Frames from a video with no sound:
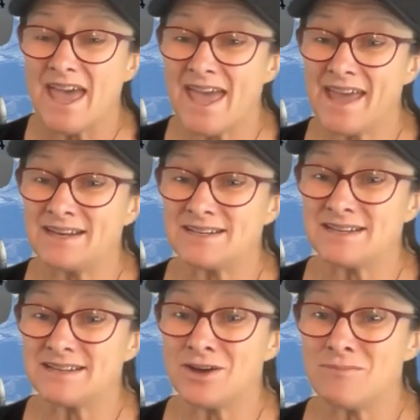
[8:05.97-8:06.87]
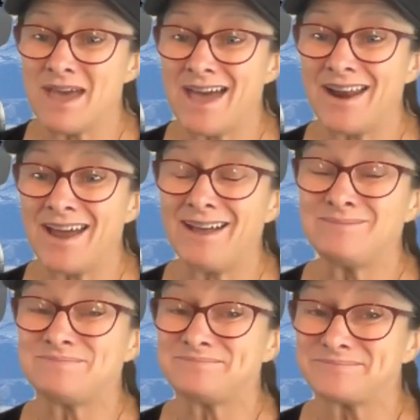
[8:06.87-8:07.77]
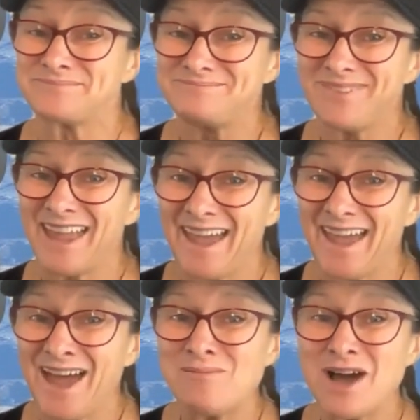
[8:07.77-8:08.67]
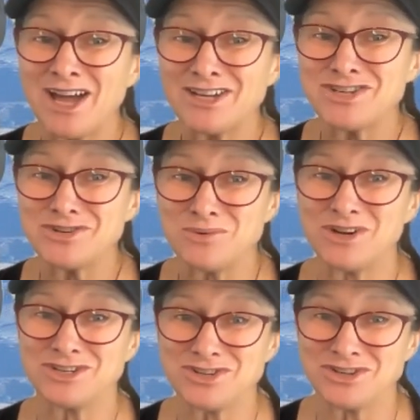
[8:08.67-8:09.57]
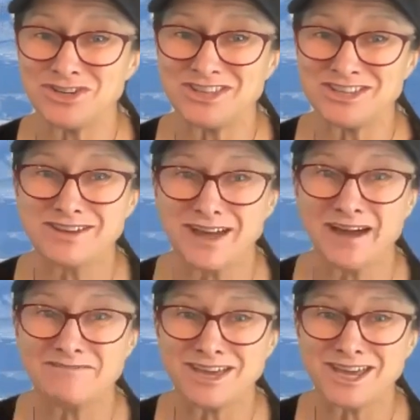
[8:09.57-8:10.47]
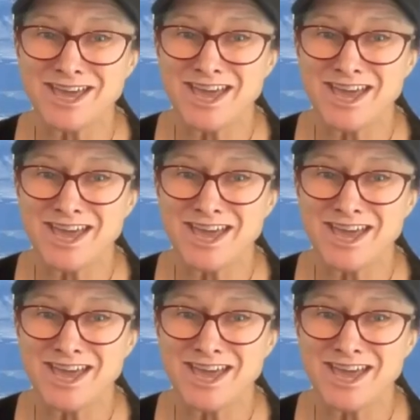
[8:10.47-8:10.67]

And no matter how much you want to turn this RV